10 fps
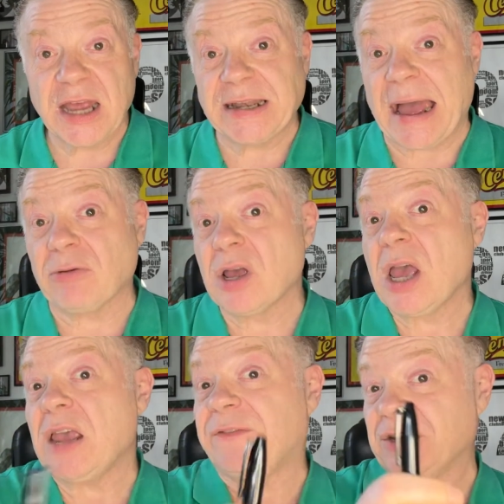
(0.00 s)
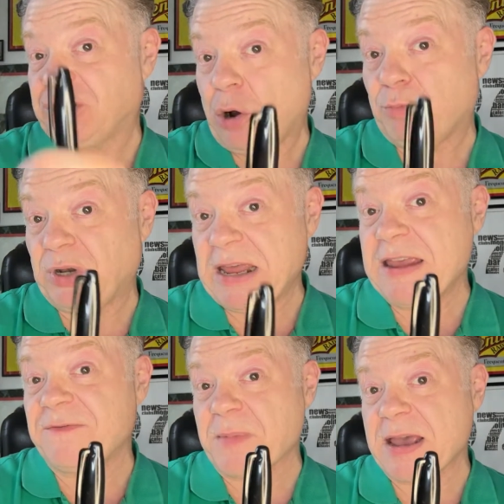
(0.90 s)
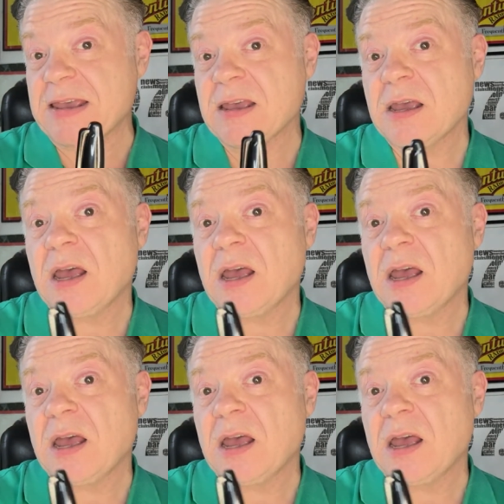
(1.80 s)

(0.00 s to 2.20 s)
Now, if you don't believe me,